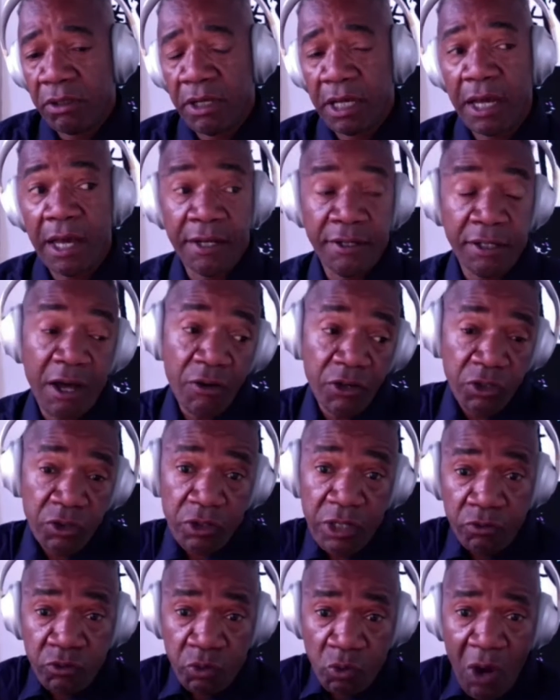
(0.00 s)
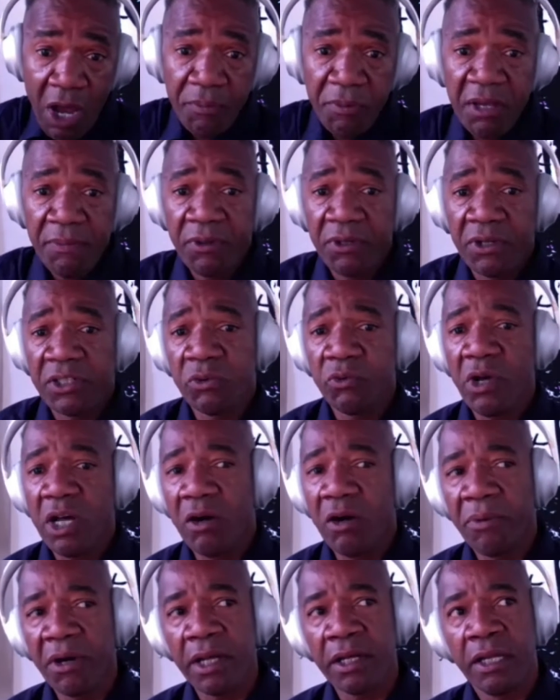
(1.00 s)
and white people as
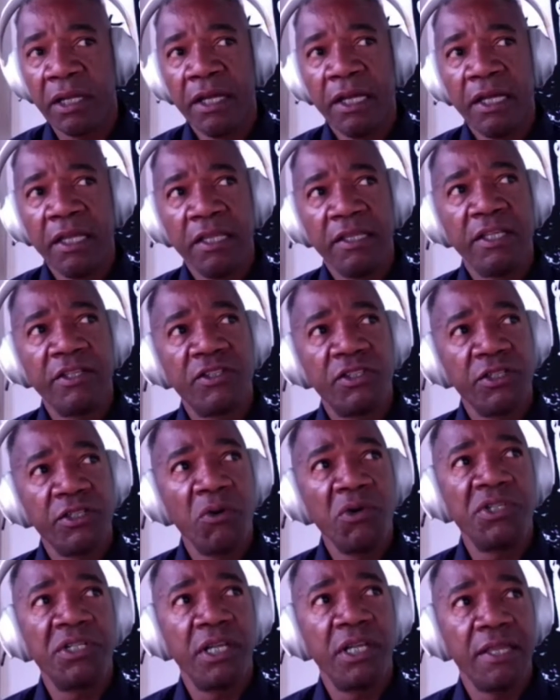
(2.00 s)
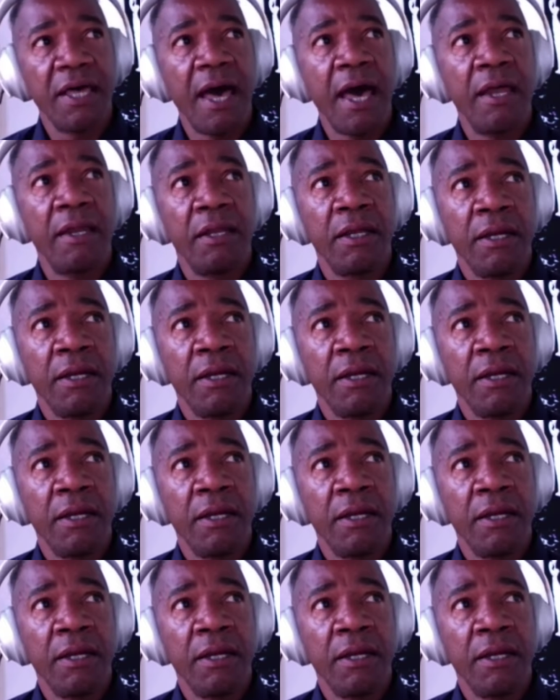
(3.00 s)
well, but this notion that